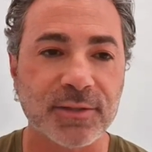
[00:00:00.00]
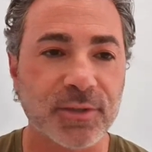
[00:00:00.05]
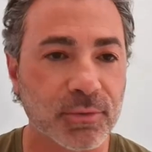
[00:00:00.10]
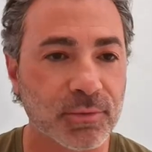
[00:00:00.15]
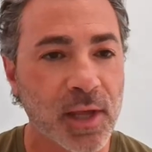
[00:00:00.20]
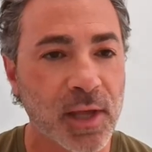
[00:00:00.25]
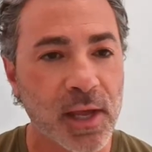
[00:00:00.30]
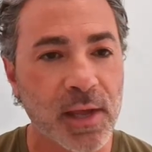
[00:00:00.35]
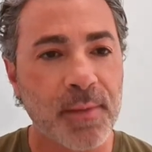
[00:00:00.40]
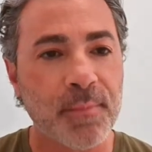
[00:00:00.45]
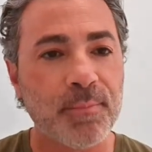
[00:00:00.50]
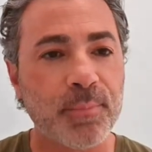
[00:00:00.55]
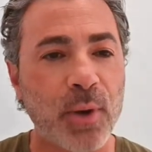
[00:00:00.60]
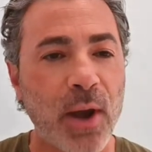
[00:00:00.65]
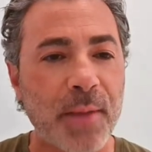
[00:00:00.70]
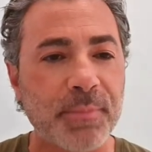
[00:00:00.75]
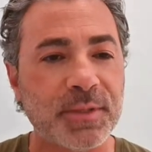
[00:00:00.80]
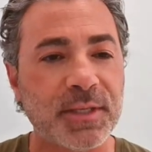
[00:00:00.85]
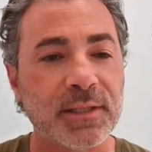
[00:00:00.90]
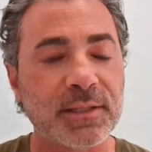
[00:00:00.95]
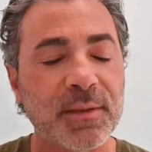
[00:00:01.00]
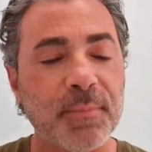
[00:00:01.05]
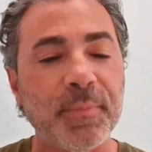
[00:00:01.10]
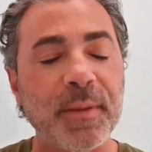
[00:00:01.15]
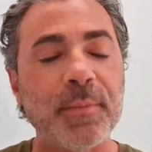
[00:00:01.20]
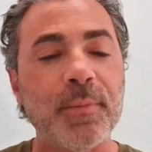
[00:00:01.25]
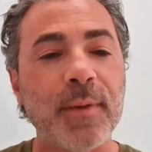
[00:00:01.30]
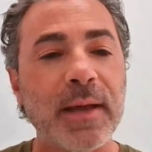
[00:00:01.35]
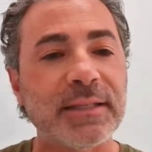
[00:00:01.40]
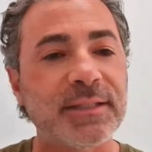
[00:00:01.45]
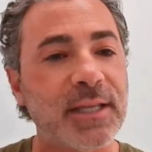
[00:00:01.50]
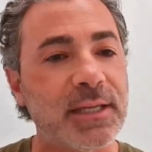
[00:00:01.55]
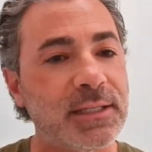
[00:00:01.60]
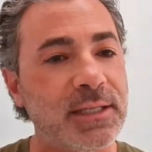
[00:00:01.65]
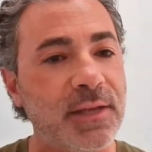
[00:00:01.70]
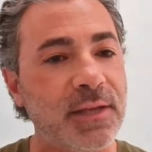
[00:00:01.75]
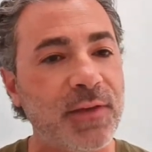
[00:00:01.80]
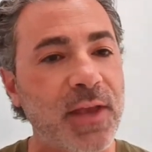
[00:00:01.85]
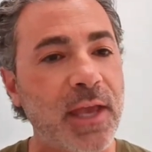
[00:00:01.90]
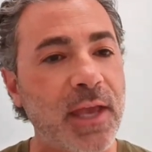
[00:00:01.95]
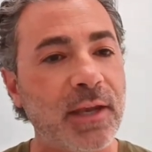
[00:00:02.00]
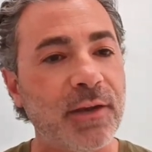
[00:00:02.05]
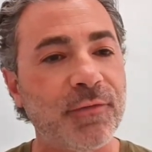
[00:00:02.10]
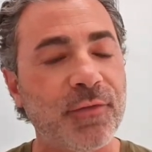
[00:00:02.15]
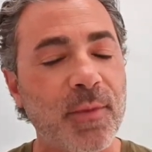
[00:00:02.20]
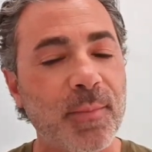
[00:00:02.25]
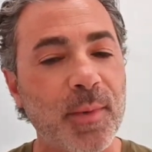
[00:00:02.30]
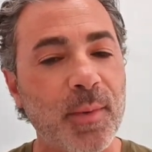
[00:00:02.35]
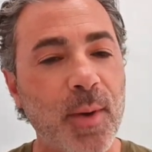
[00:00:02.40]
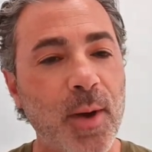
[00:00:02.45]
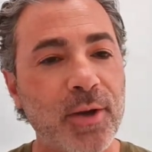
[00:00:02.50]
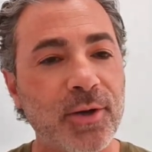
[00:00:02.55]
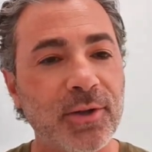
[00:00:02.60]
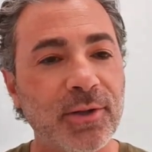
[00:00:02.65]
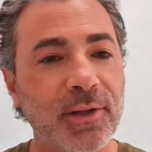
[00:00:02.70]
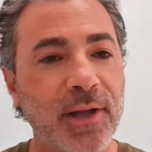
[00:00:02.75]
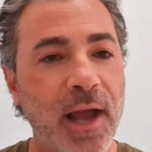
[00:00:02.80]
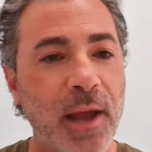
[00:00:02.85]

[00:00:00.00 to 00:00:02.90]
So perhaps some people might say deviated from the model.